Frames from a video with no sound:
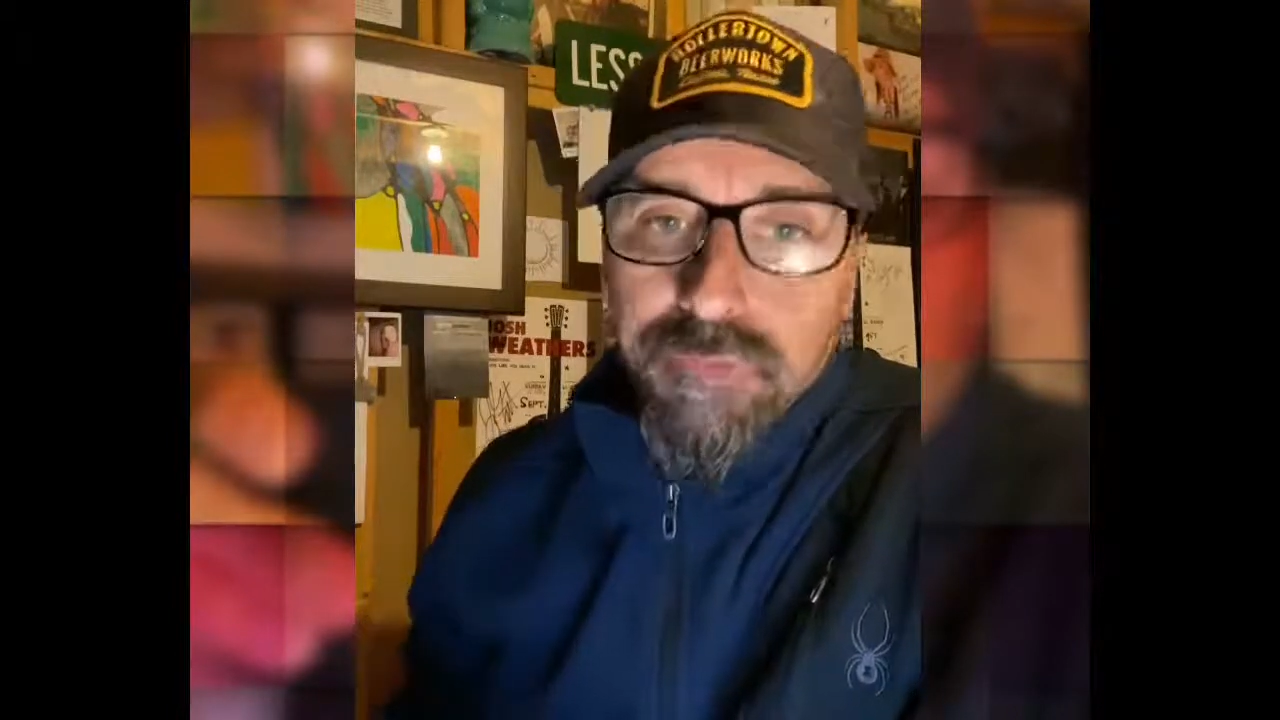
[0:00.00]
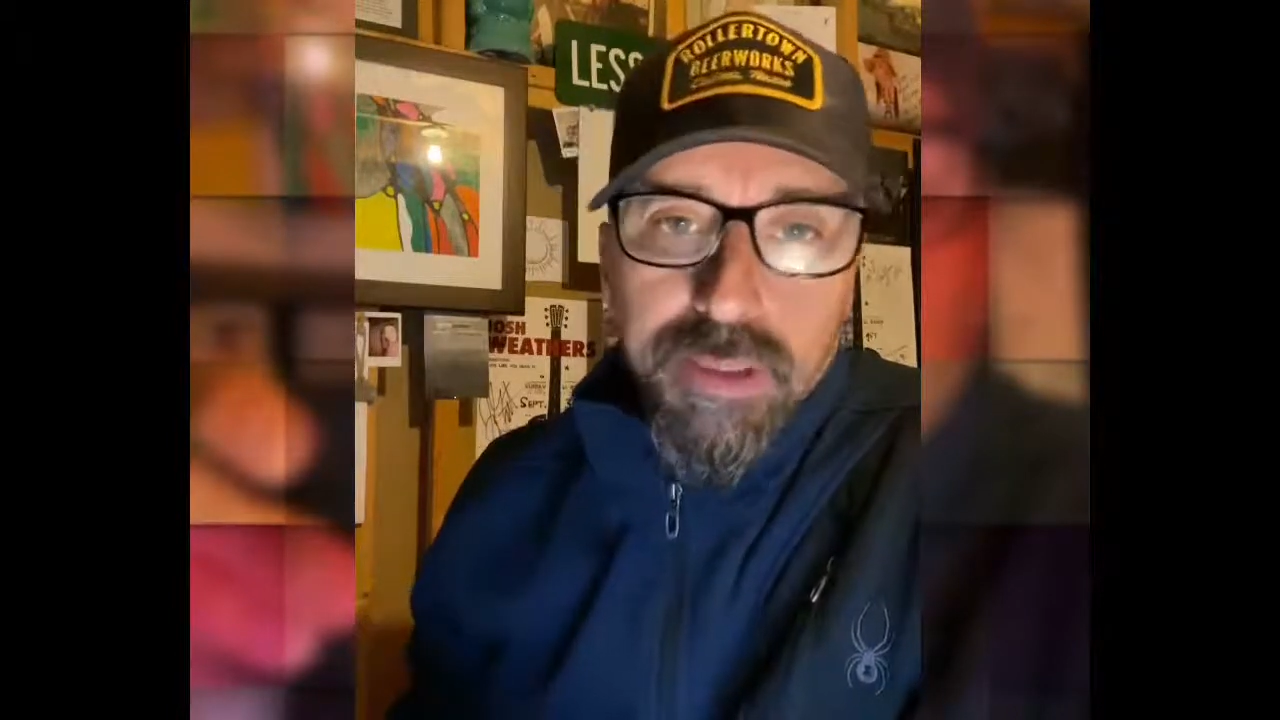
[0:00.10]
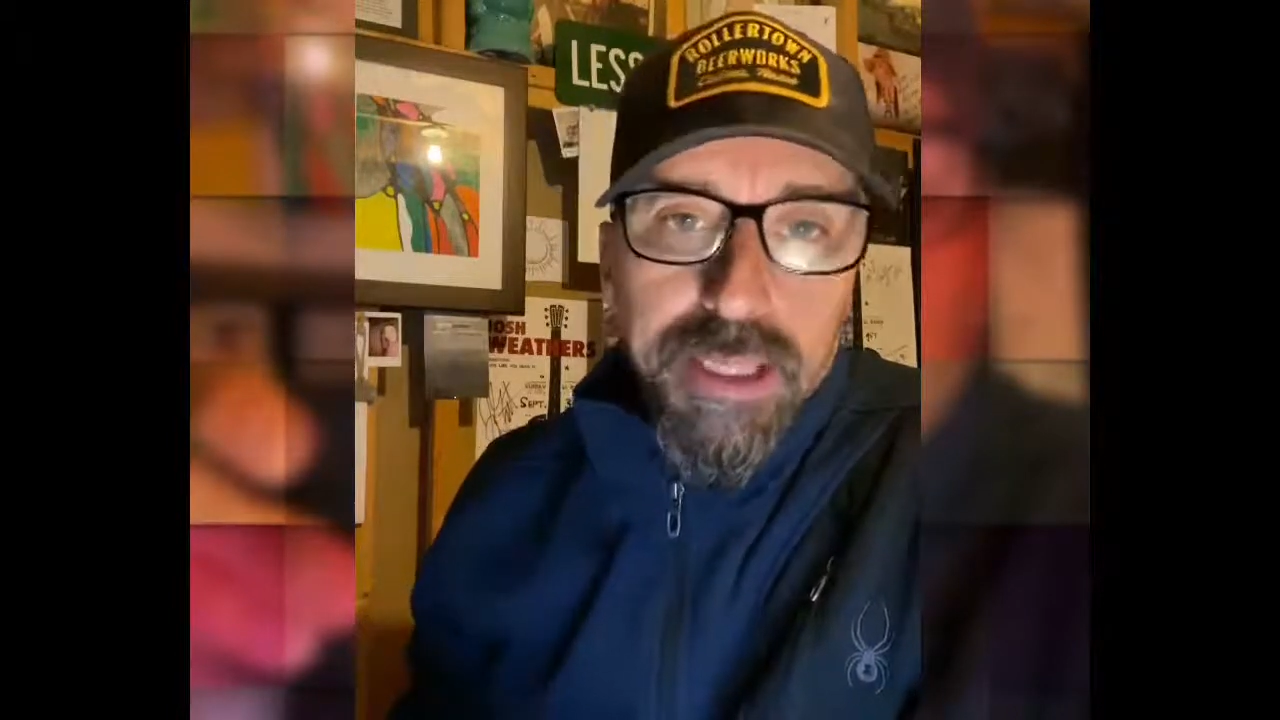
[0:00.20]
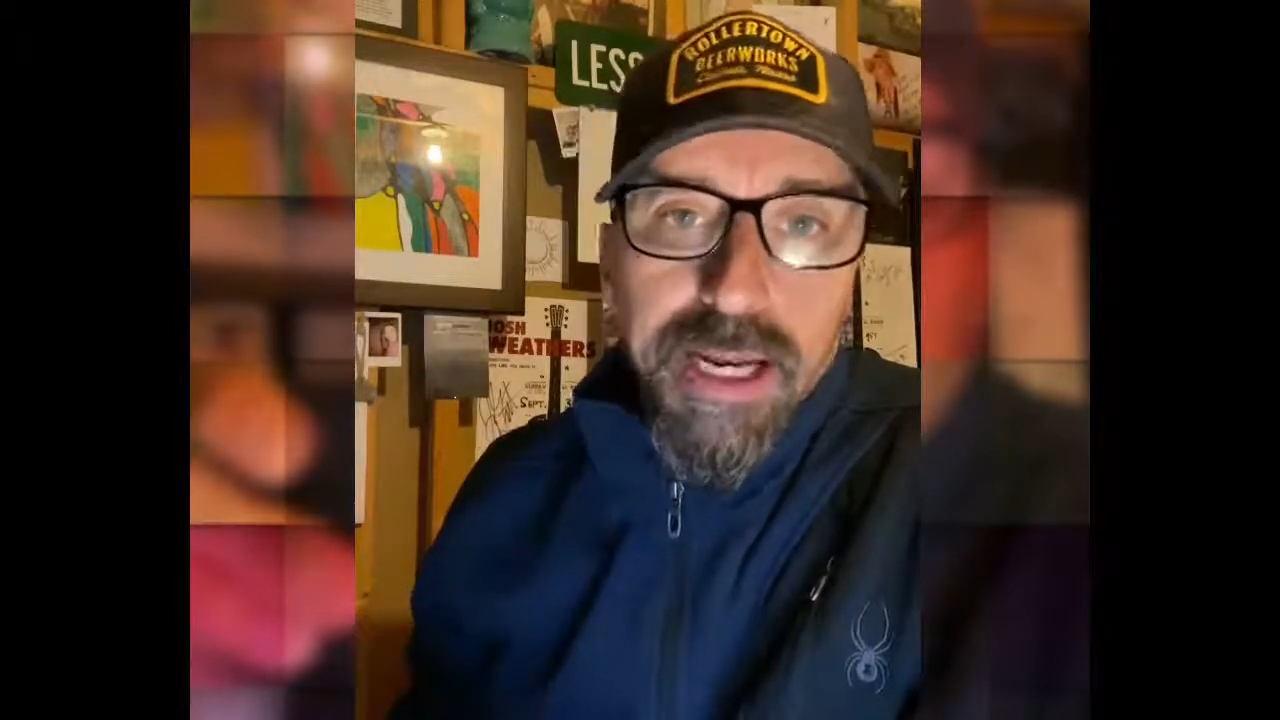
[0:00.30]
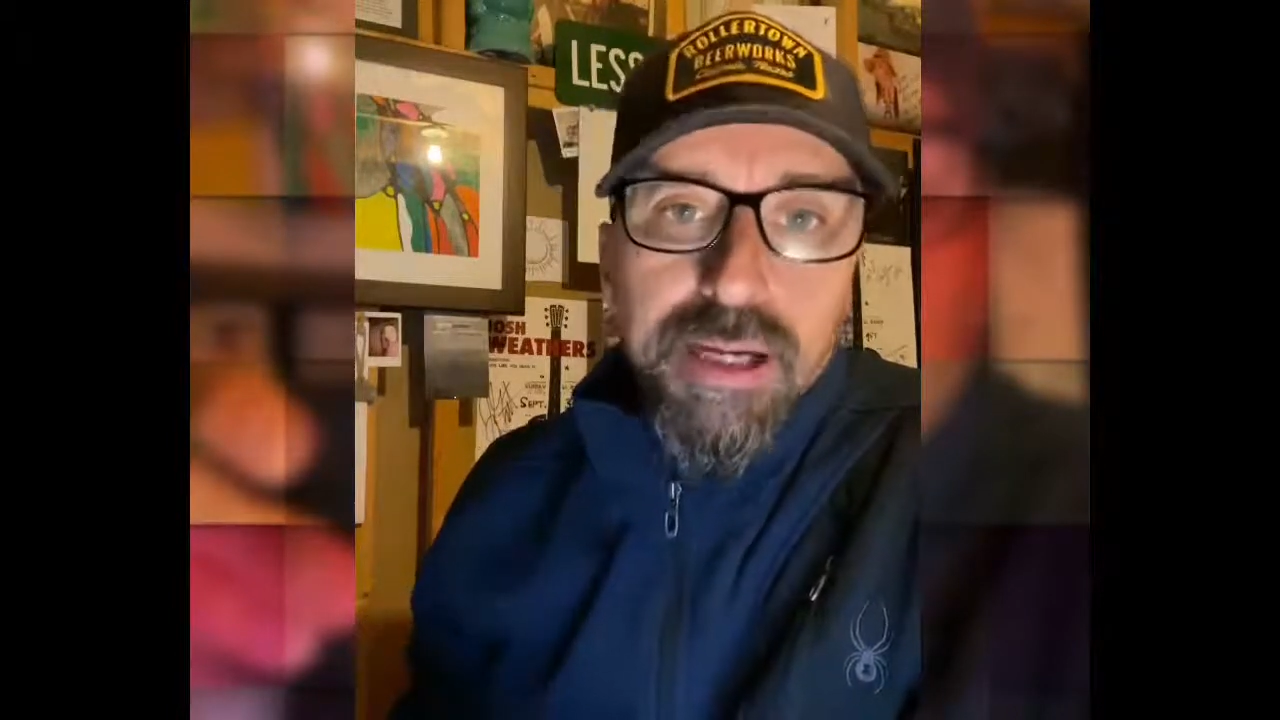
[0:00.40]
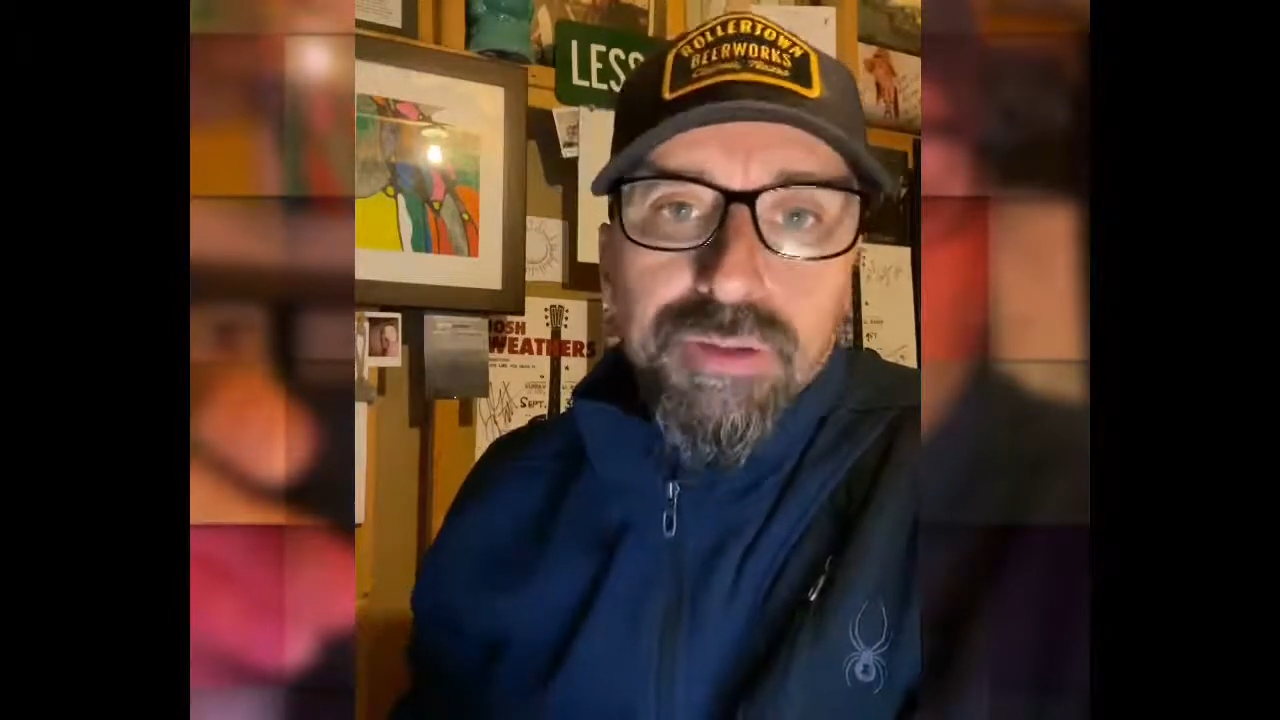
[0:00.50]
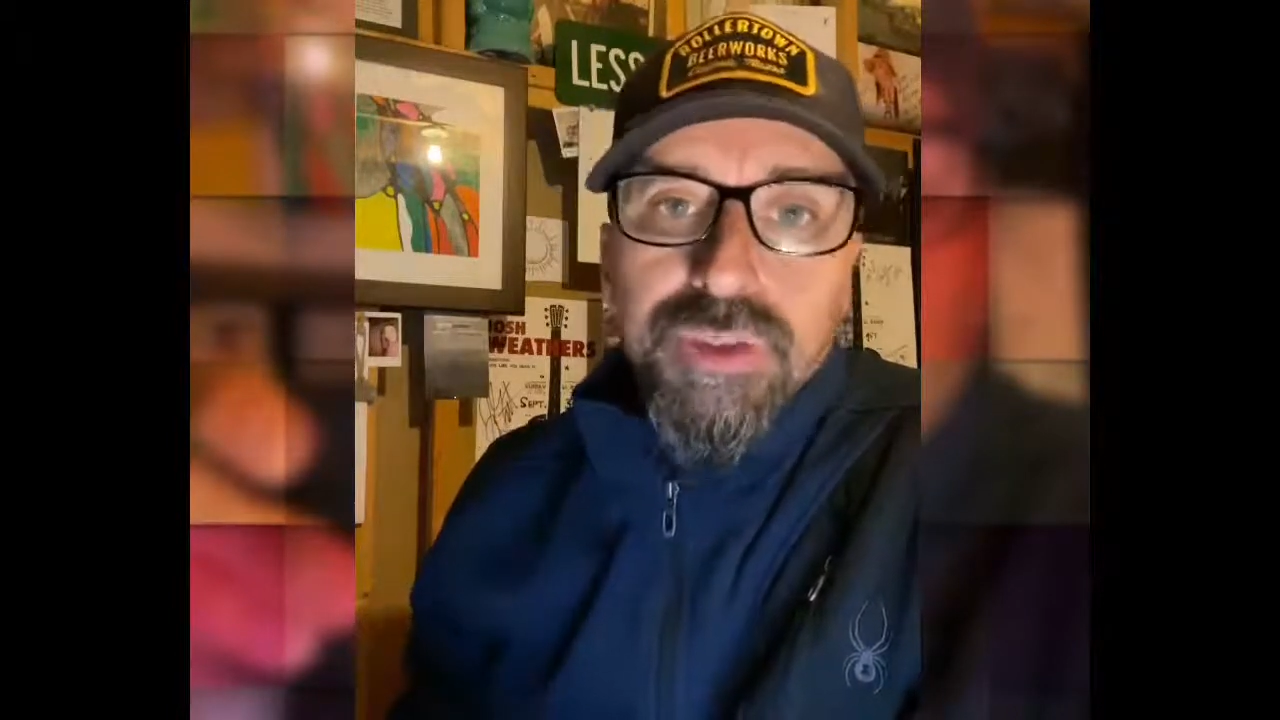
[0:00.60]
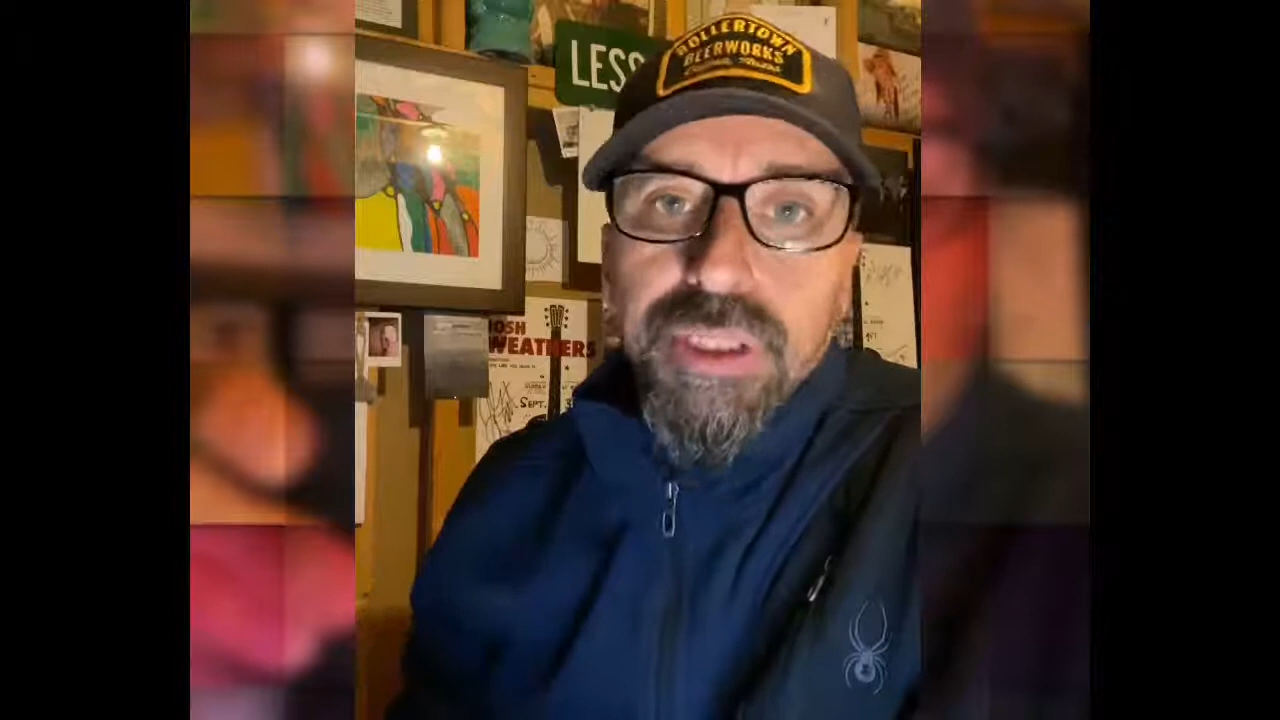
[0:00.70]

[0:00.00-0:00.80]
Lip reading: the couch